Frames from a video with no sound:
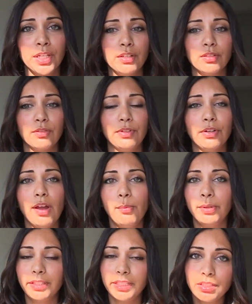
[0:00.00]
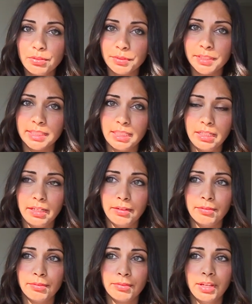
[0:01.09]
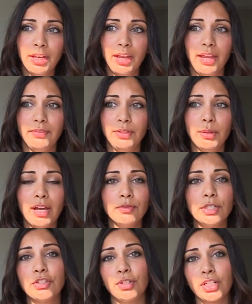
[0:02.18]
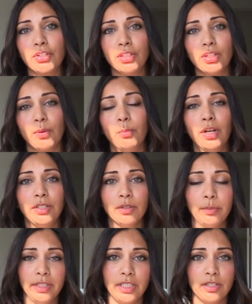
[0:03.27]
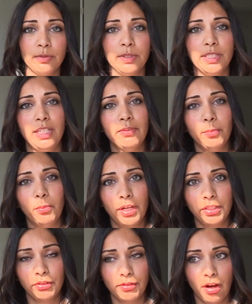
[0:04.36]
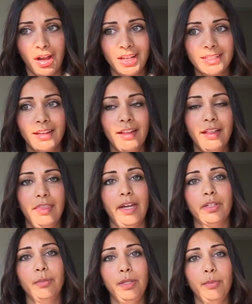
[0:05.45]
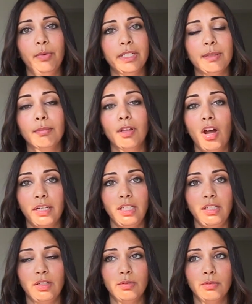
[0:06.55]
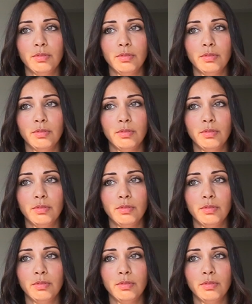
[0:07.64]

So if you're not willing to receive, if you have restrictions on what you're willing to receive and what you're not, that could be what's blocking you.